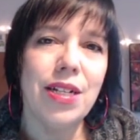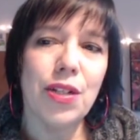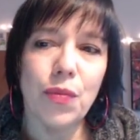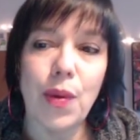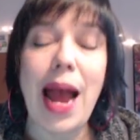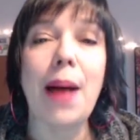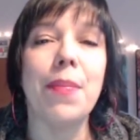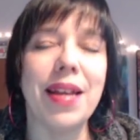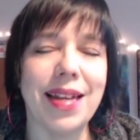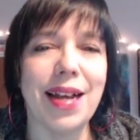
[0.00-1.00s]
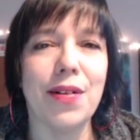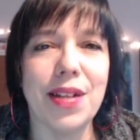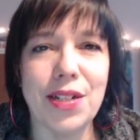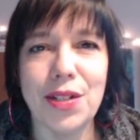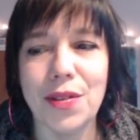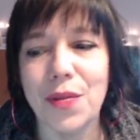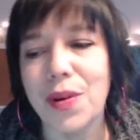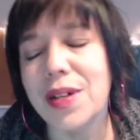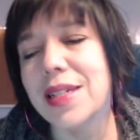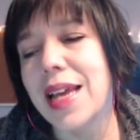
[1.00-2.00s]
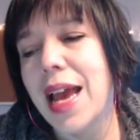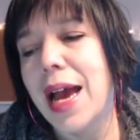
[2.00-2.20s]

to wrap and get out into the world.